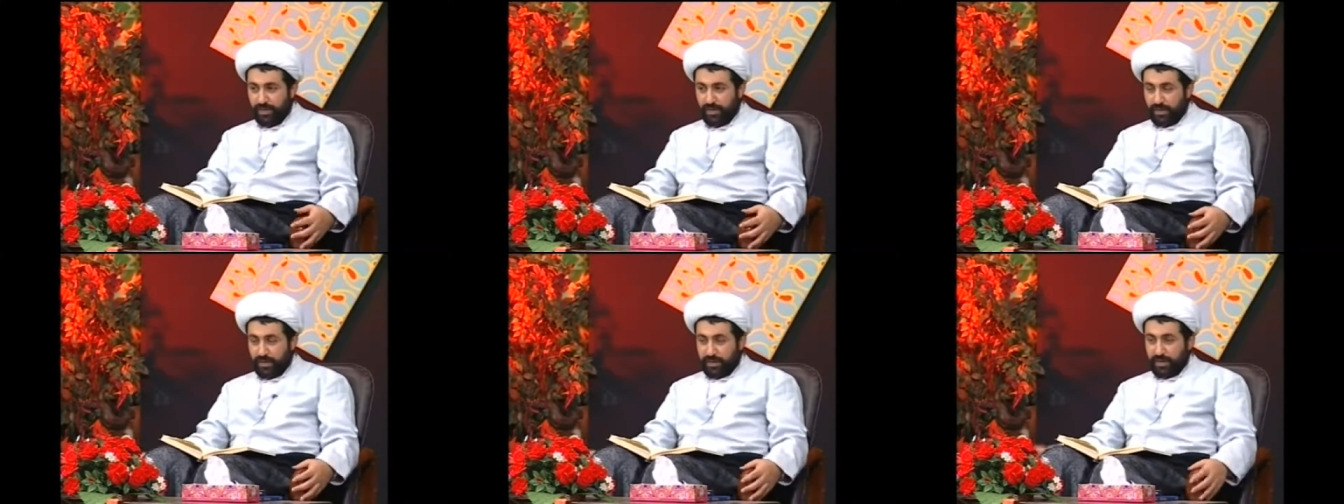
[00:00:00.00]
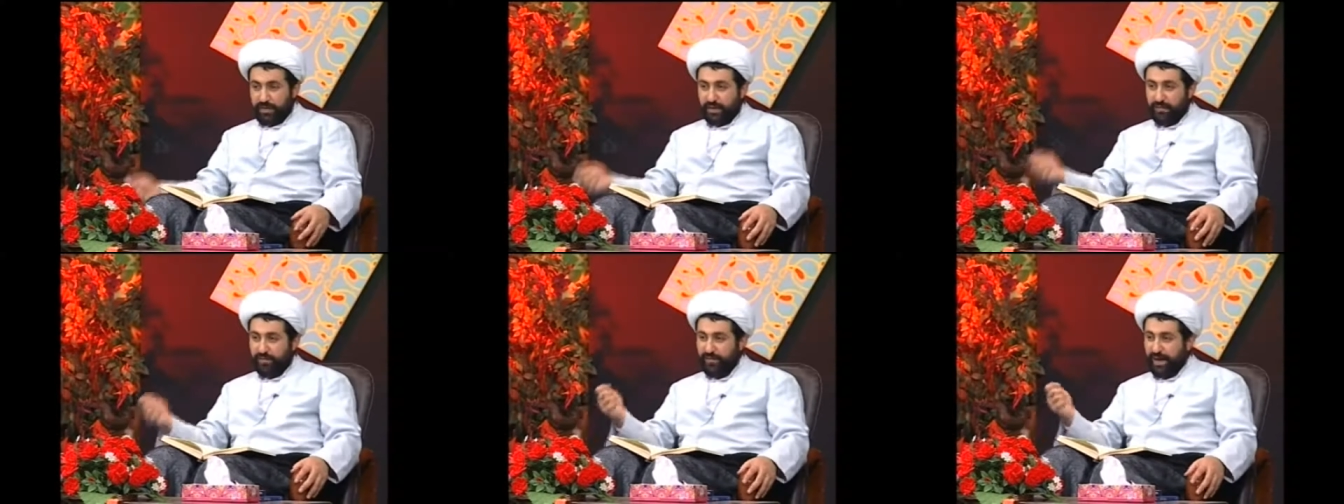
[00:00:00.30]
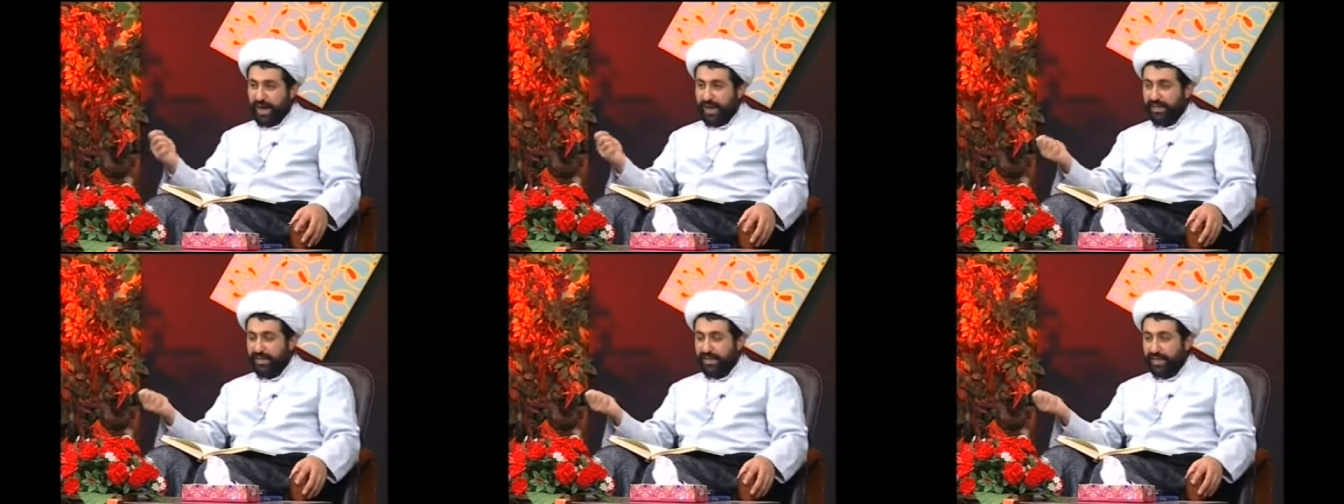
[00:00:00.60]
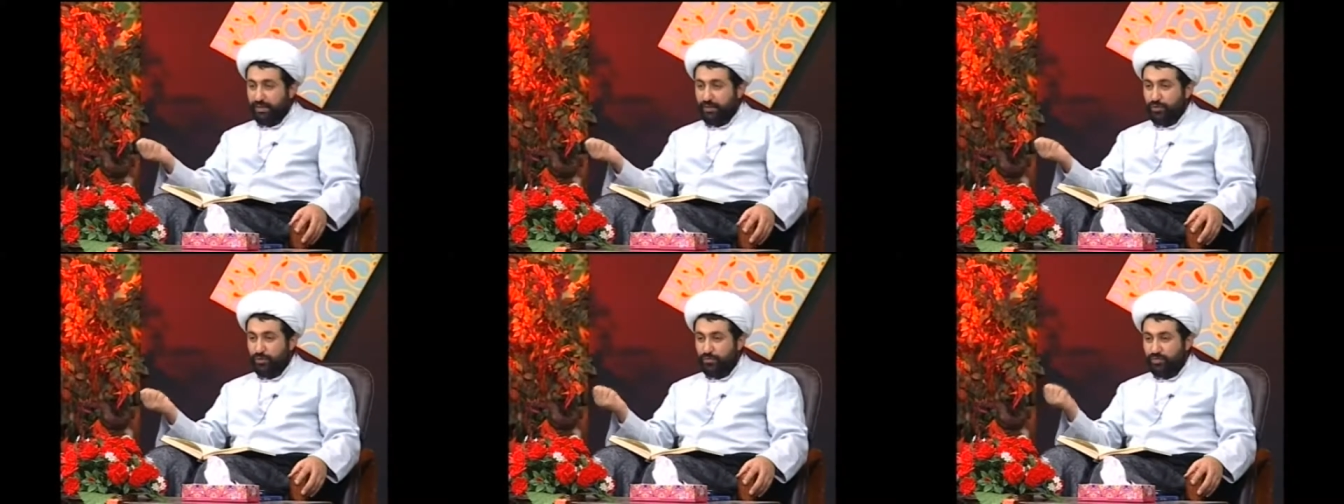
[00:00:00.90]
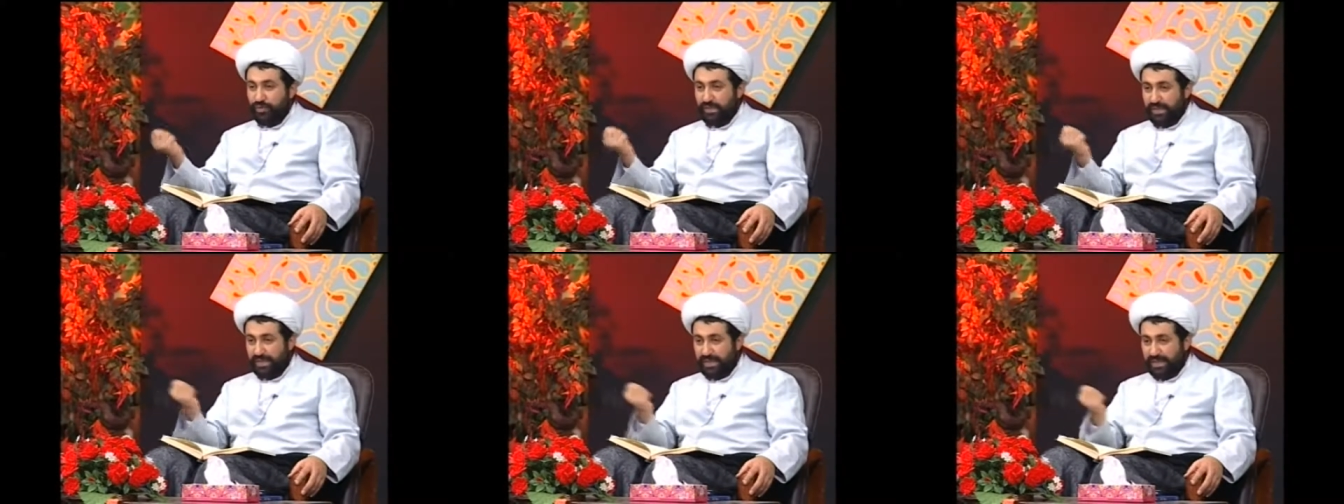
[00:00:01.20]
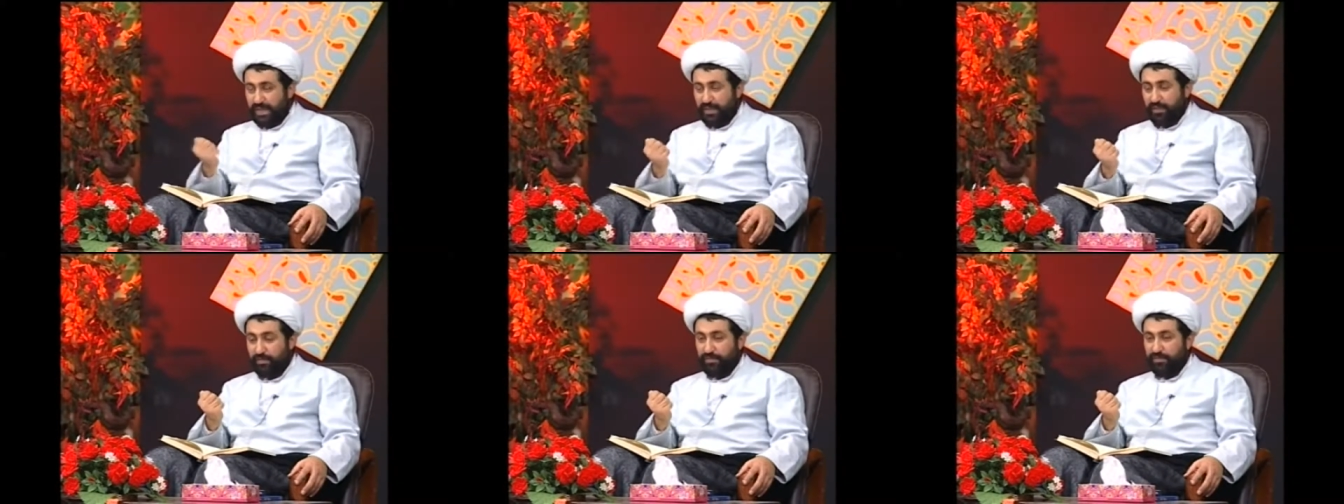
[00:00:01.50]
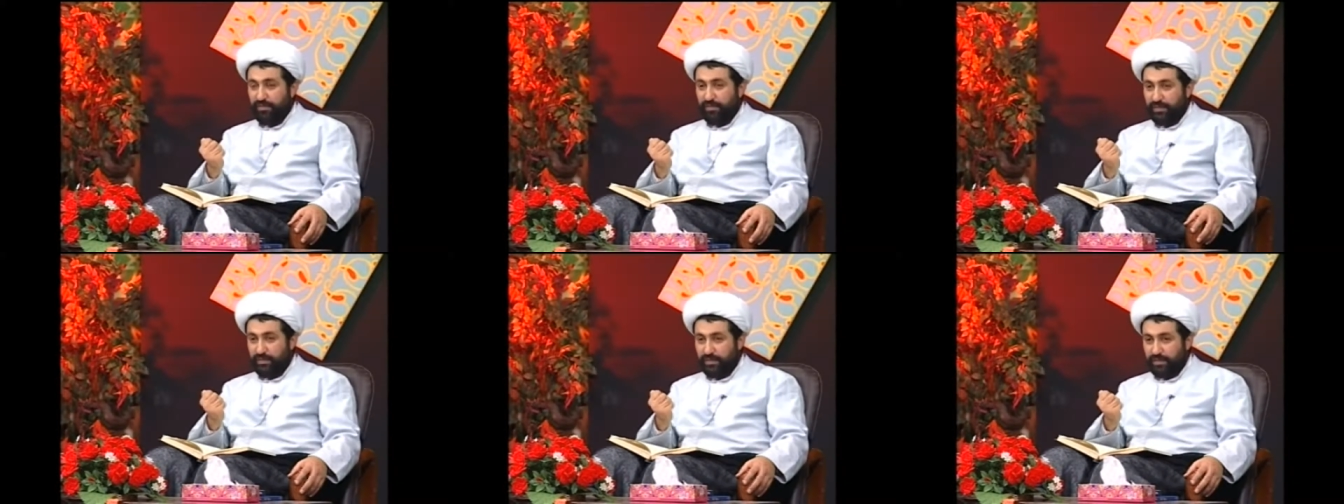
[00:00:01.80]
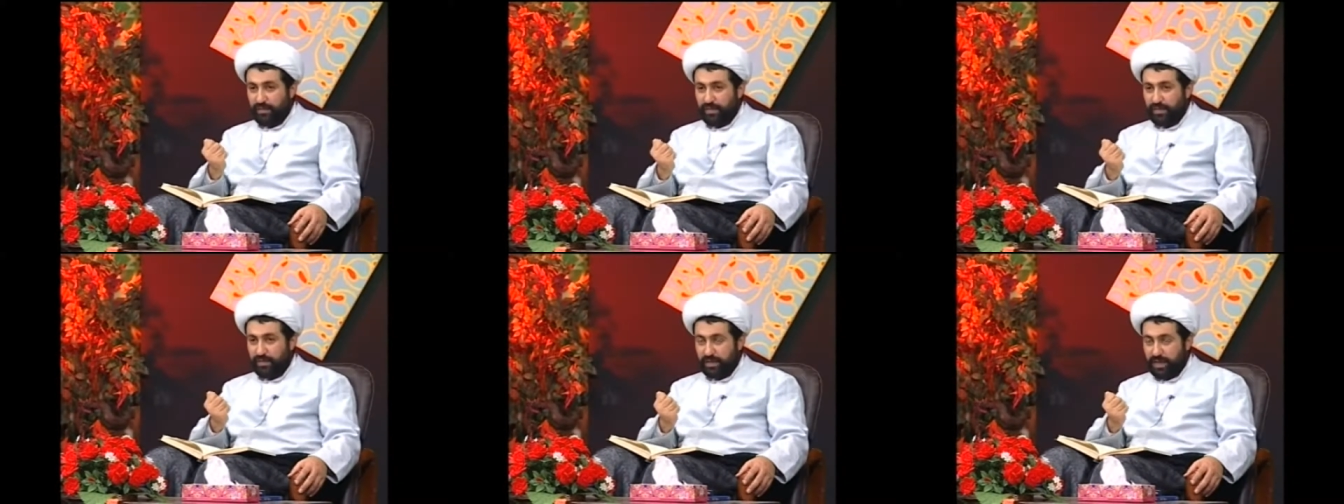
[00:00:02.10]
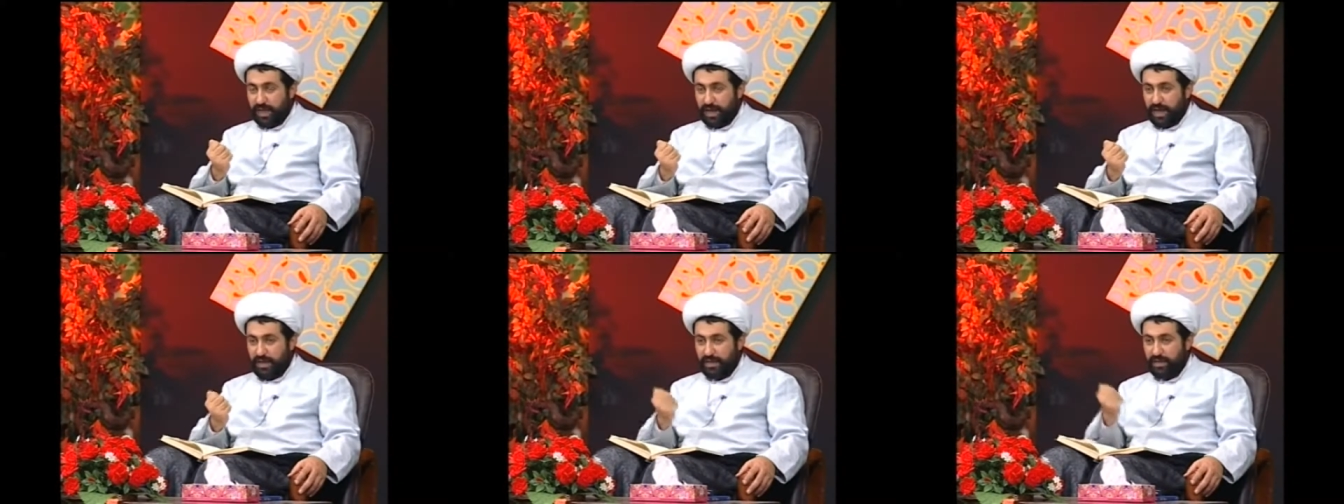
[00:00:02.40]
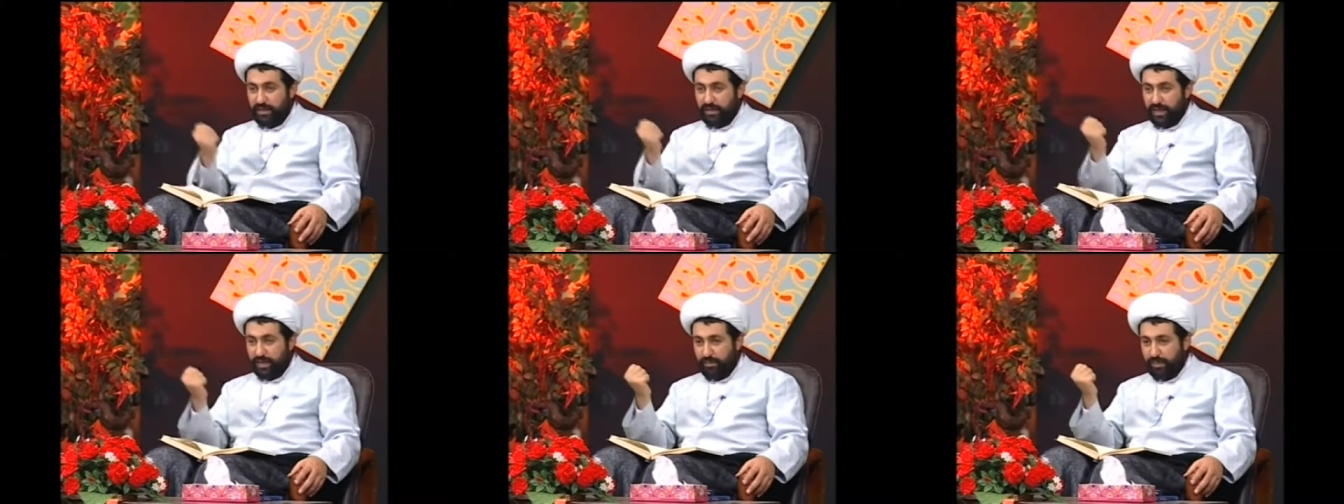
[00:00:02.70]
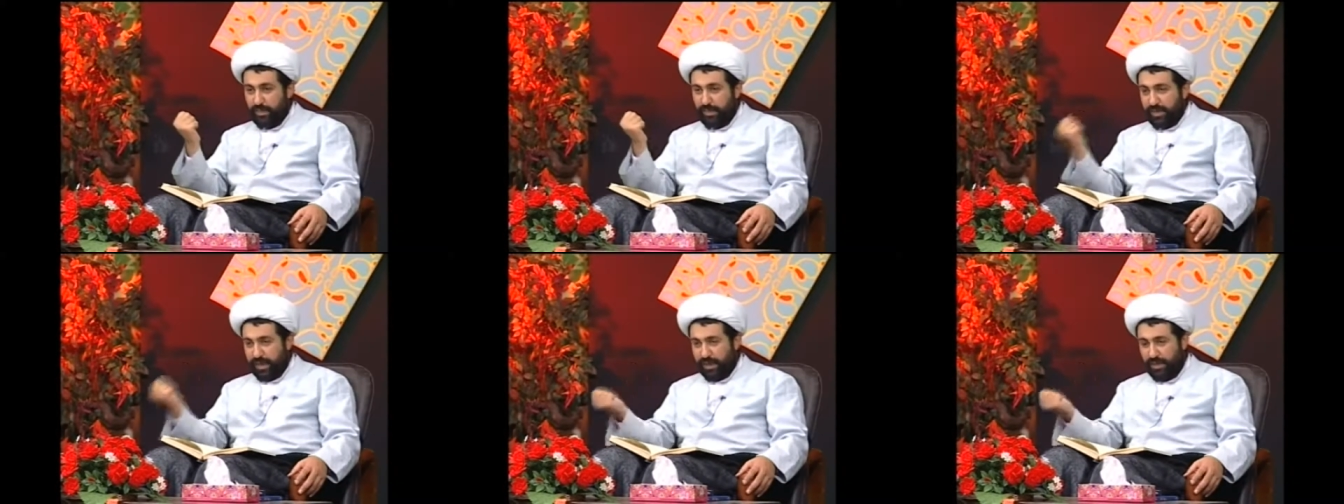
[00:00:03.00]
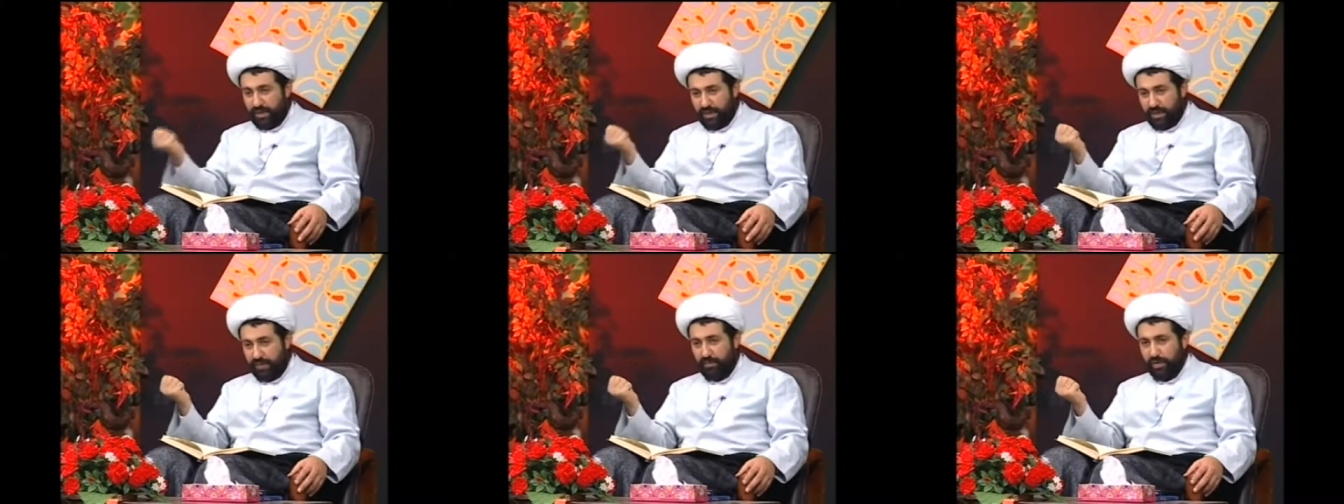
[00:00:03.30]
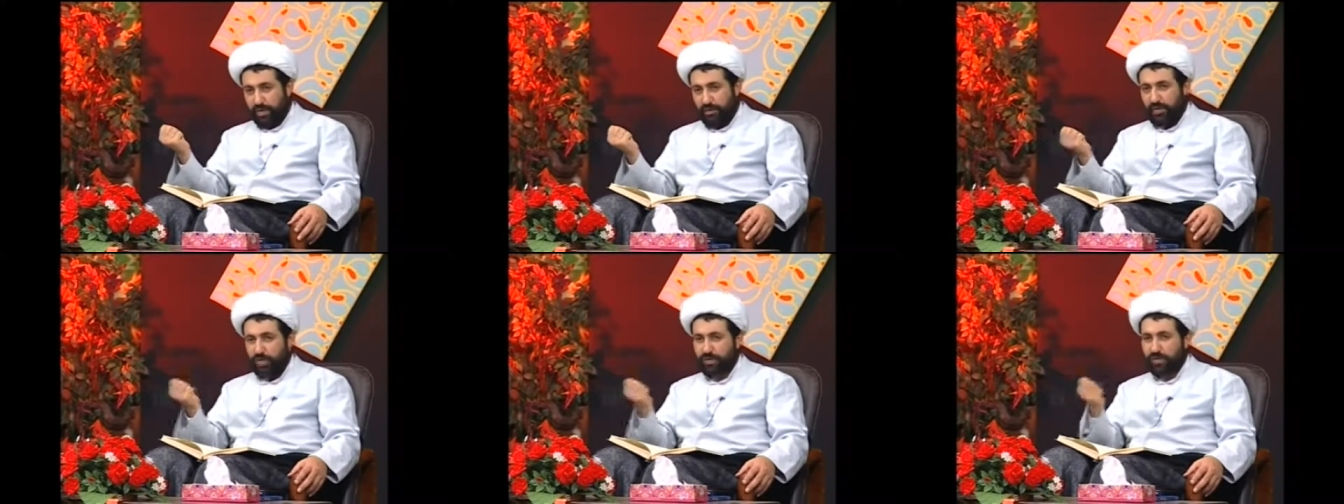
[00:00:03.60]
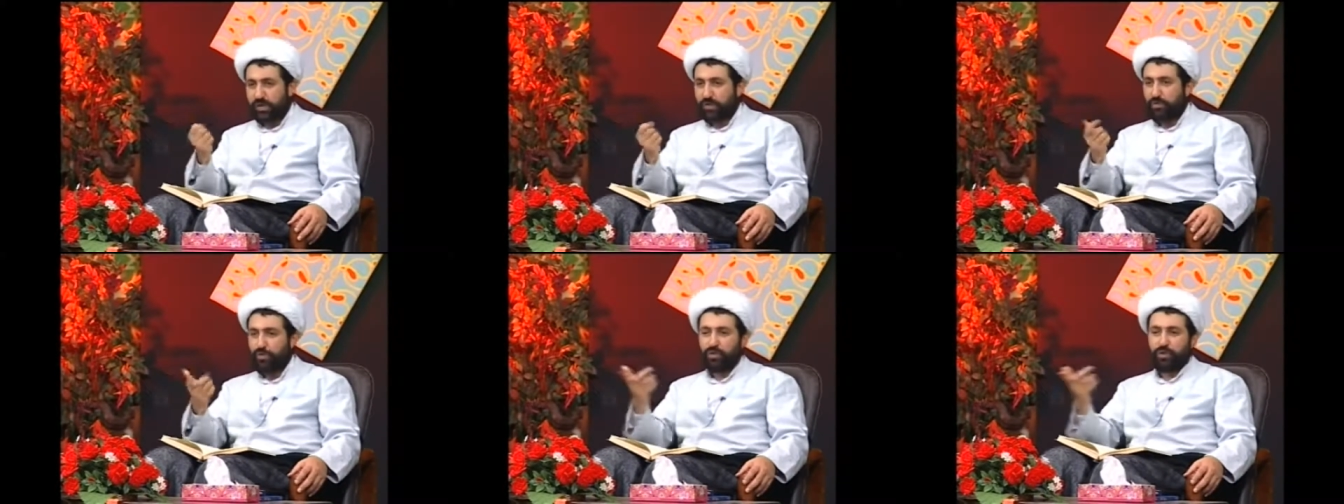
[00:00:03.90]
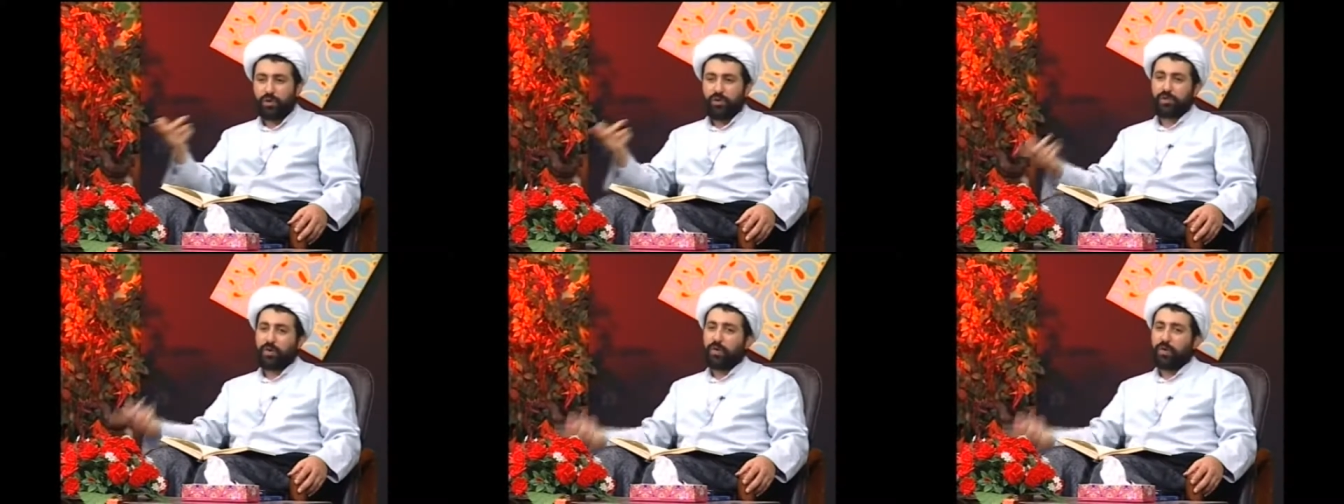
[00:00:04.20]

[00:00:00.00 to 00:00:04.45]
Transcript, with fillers: The fact that you receive and it can be taken away means that you don't